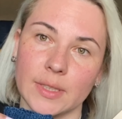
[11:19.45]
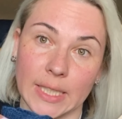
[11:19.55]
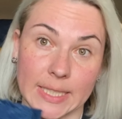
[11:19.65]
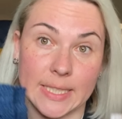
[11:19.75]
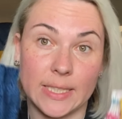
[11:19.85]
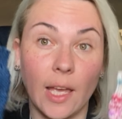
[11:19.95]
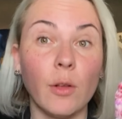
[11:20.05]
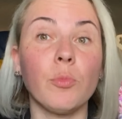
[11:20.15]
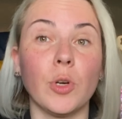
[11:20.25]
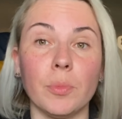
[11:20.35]
Yes, I
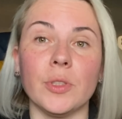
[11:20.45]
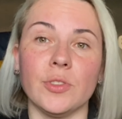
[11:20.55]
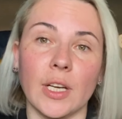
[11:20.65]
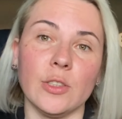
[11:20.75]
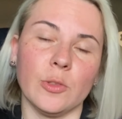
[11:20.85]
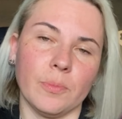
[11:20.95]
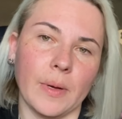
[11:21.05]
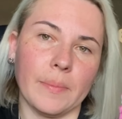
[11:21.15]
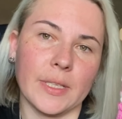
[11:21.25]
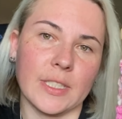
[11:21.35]
will probably try to
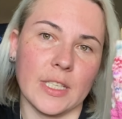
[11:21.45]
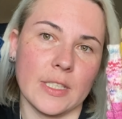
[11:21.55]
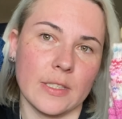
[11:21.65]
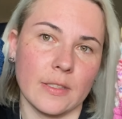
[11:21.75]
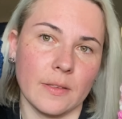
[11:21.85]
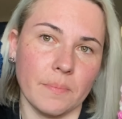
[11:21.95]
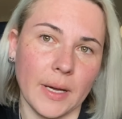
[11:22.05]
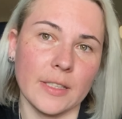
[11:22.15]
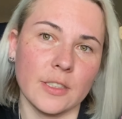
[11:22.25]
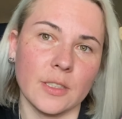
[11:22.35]
publish this
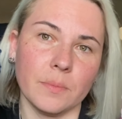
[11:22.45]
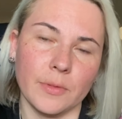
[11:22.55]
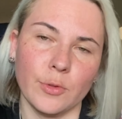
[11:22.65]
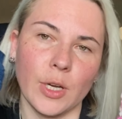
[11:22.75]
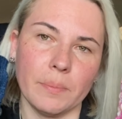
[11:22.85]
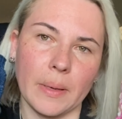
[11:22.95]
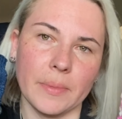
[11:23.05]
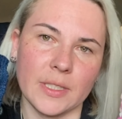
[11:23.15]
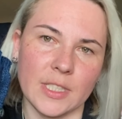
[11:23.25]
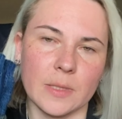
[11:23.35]
pattern before I
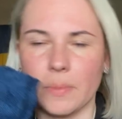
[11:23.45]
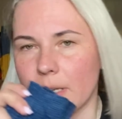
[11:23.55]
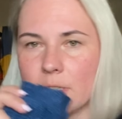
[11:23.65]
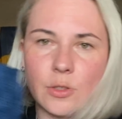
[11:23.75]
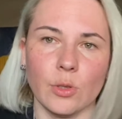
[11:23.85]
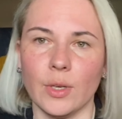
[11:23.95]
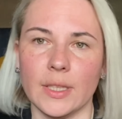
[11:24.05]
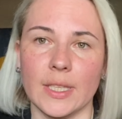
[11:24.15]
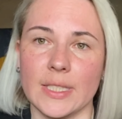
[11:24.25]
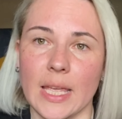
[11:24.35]
publish this pattern, or
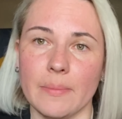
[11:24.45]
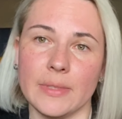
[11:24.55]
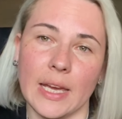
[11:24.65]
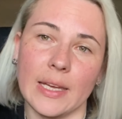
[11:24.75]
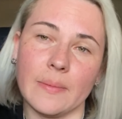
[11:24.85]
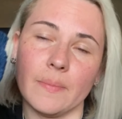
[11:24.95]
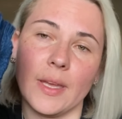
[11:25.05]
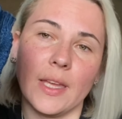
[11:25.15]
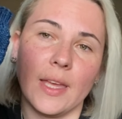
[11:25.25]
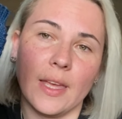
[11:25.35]
at the same time,
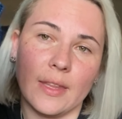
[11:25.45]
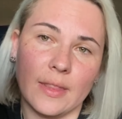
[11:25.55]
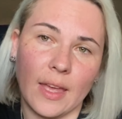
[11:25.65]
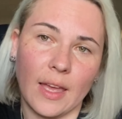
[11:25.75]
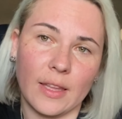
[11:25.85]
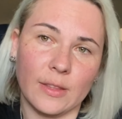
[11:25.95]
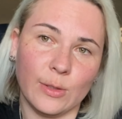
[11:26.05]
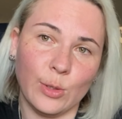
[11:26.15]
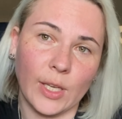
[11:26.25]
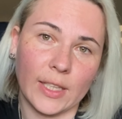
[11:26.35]
that
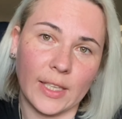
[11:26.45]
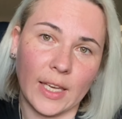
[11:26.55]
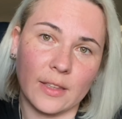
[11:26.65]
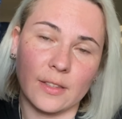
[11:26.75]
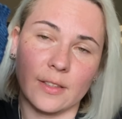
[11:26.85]
you can get